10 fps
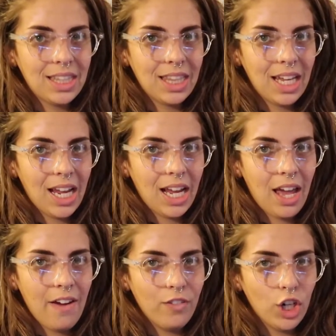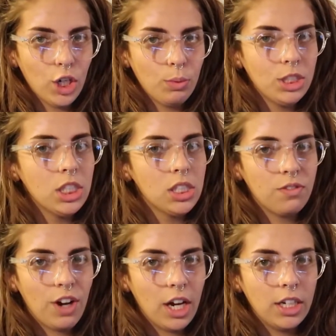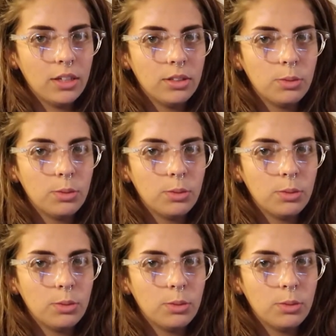thing ever, which is fine.